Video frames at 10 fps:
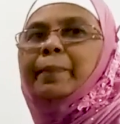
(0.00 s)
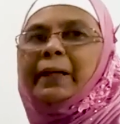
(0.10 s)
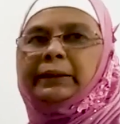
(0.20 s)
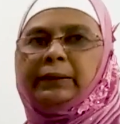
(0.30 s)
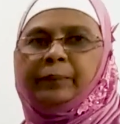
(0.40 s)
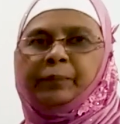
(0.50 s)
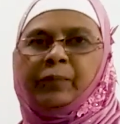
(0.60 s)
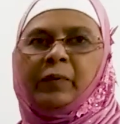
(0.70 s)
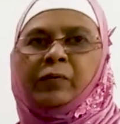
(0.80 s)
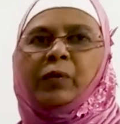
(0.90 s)
best.
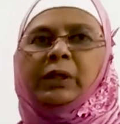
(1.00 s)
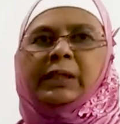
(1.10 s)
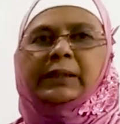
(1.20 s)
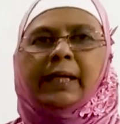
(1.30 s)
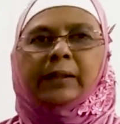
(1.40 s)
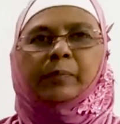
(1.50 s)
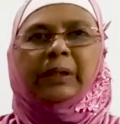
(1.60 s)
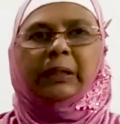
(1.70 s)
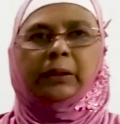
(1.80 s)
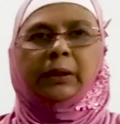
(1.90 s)
What does that
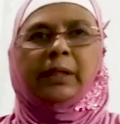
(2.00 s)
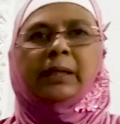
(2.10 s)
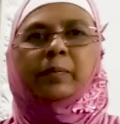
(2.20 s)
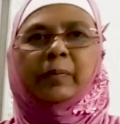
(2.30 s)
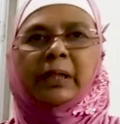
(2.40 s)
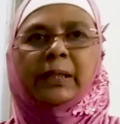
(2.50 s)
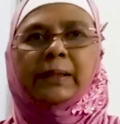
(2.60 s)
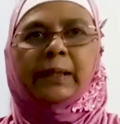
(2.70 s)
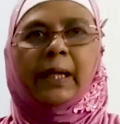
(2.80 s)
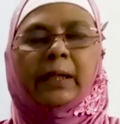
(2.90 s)
mean? It means
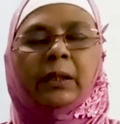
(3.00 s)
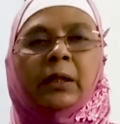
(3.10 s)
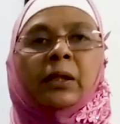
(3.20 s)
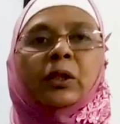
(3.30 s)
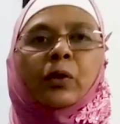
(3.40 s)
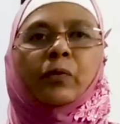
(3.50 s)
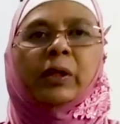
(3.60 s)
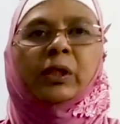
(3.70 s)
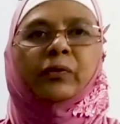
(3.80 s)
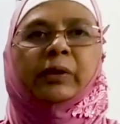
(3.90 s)
that the
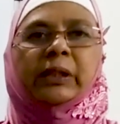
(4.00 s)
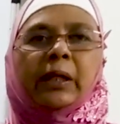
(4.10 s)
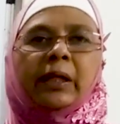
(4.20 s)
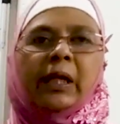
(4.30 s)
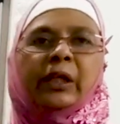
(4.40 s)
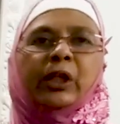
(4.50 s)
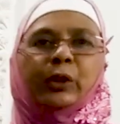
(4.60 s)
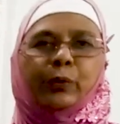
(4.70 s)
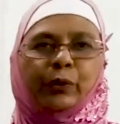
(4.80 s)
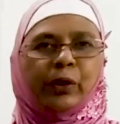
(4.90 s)
words which are related
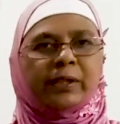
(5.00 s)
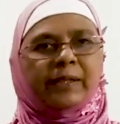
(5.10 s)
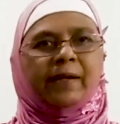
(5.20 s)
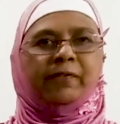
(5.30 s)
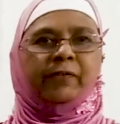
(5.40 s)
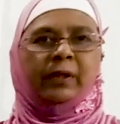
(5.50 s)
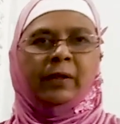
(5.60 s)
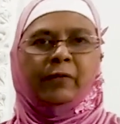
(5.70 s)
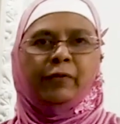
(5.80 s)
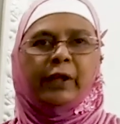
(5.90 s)
to yourself.
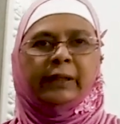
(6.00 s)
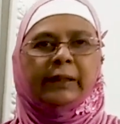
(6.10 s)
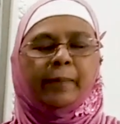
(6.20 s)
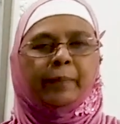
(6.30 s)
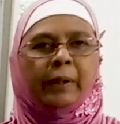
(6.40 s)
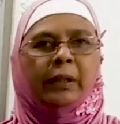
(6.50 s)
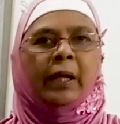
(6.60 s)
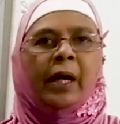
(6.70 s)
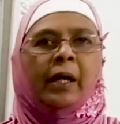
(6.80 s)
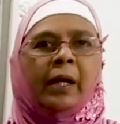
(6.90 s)
For example,
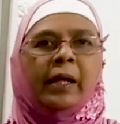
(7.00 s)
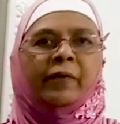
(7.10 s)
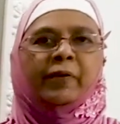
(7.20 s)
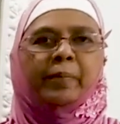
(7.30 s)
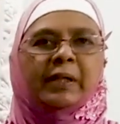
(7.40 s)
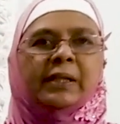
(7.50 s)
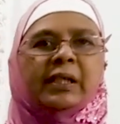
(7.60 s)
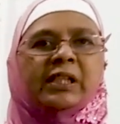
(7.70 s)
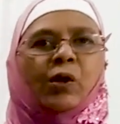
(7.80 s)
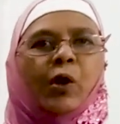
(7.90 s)
if a person
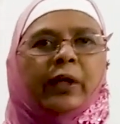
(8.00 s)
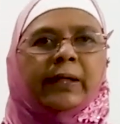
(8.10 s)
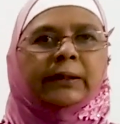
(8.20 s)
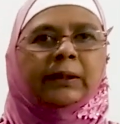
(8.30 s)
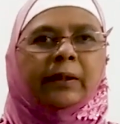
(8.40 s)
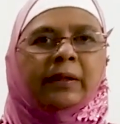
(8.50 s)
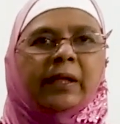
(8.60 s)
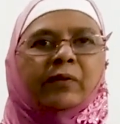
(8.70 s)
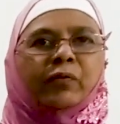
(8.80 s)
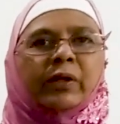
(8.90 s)
is honest,
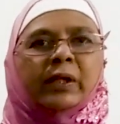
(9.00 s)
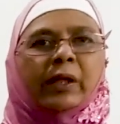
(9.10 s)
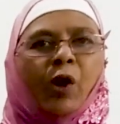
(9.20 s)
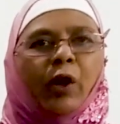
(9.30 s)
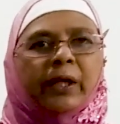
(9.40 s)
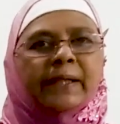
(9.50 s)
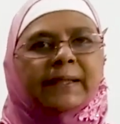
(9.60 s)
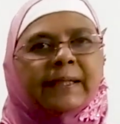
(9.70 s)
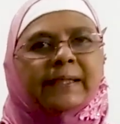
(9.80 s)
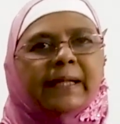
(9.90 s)
then word
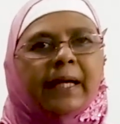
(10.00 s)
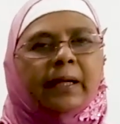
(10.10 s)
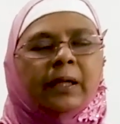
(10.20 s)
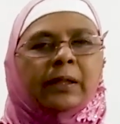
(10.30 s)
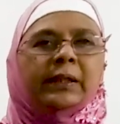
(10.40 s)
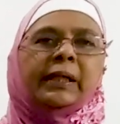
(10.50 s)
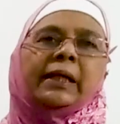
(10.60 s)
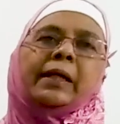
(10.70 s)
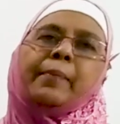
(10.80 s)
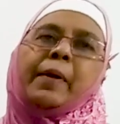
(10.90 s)
honest is there, then
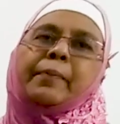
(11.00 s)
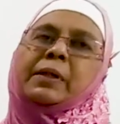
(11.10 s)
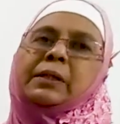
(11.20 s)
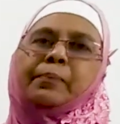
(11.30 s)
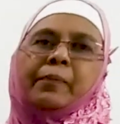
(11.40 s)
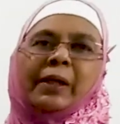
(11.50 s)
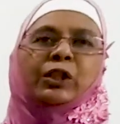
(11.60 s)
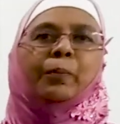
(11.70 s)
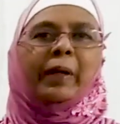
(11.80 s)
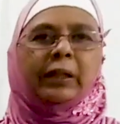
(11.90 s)
he remembers
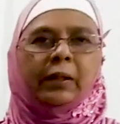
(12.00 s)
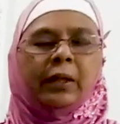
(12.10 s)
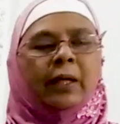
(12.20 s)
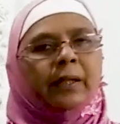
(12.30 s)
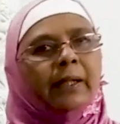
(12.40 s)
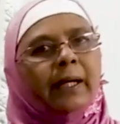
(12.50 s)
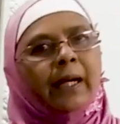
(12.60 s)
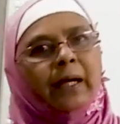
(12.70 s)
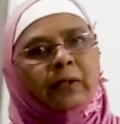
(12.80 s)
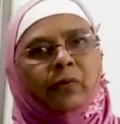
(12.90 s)
much better than
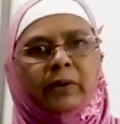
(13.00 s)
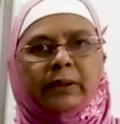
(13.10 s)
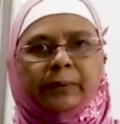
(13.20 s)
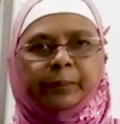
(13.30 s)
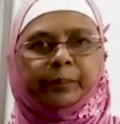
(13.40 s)
other words.